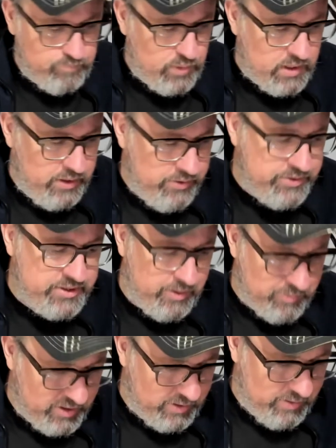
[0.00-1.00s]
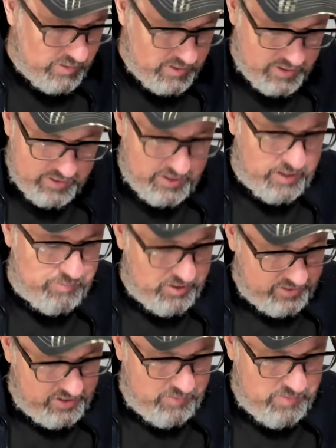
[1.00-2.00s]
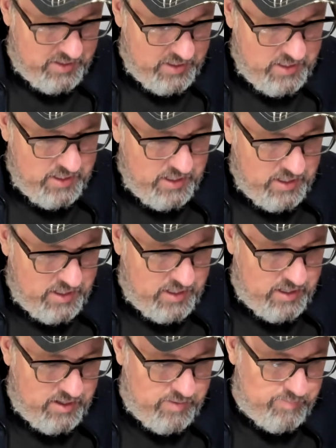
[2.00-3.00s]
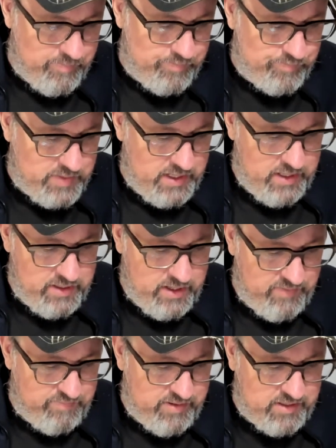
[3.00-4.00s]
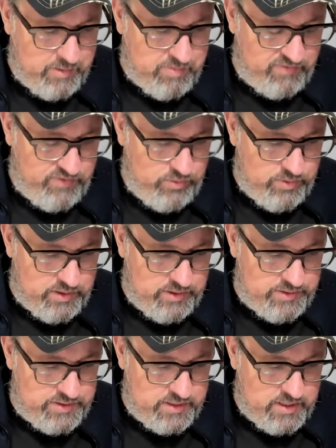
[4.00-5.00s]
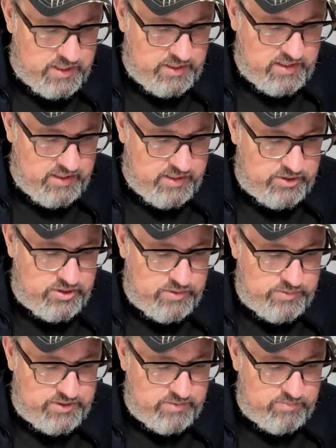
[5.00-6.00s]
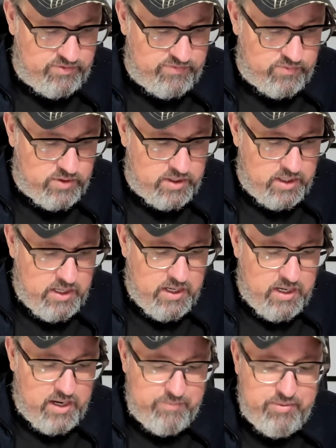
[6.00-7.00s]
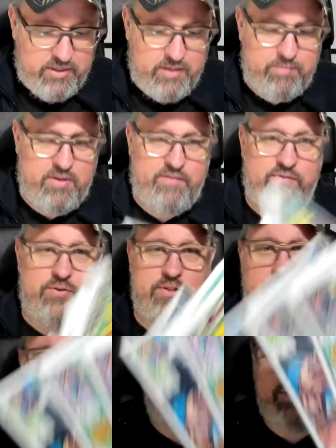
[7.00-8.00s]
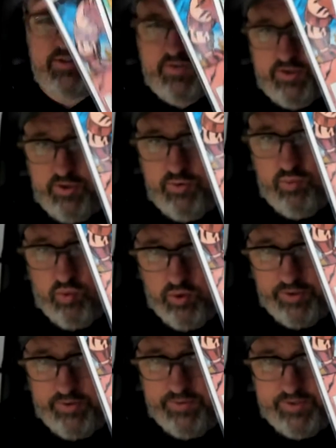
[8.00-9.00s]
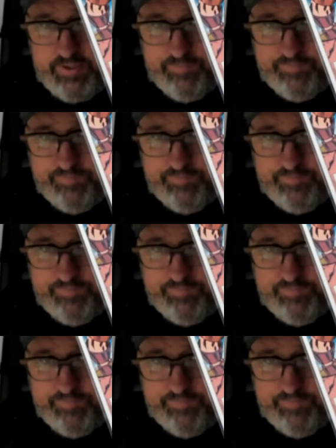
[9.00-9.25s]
Here's something that I picked up. And I picked up a few of these. I think I showed some before. I picked up the first appearance of the New Warriors.